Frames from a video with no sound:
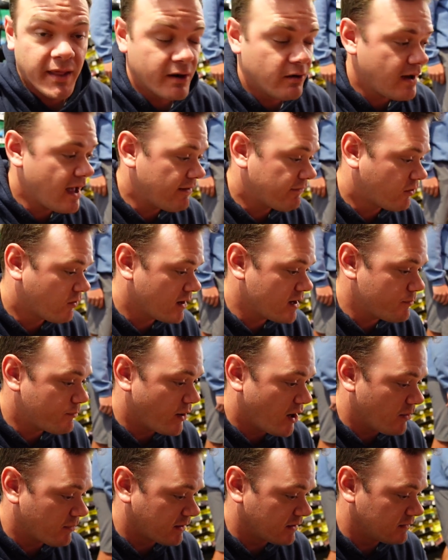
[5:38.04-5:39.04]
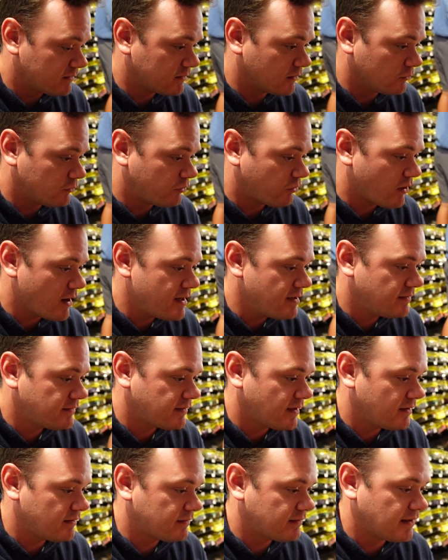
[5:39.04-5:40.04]
they don't have green pumpkin, so Trey
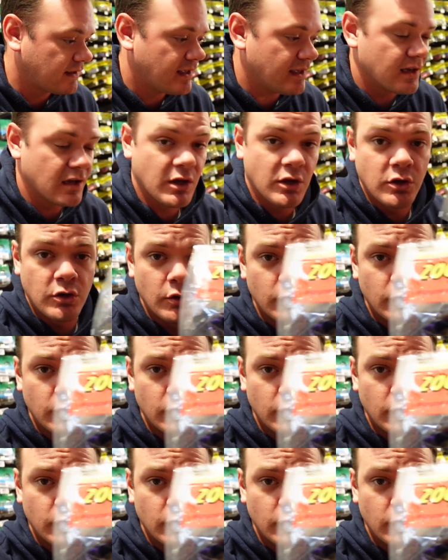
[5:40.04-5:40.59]
says to get